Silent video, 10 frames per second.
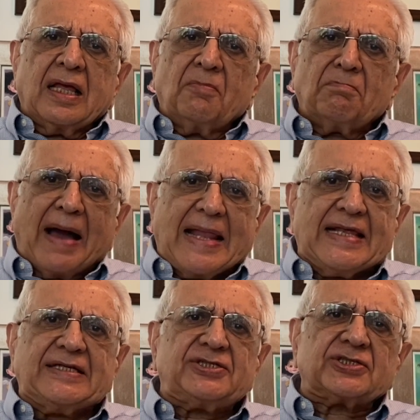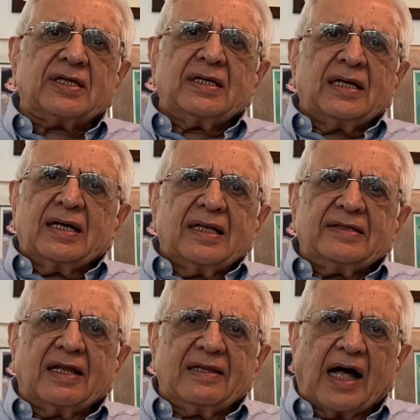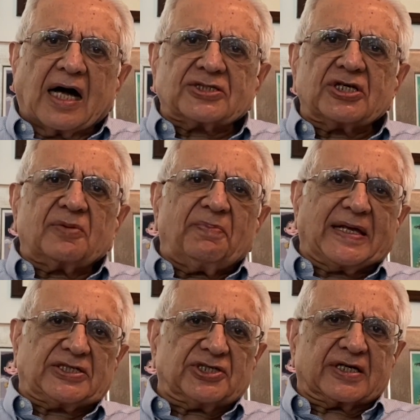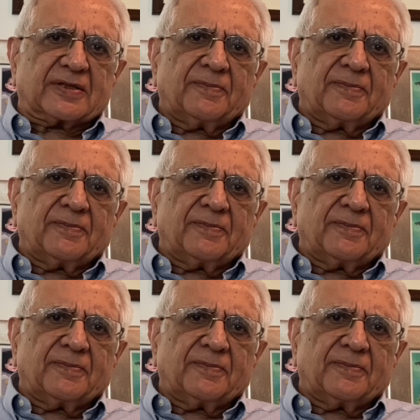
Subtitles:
manage the larger picture,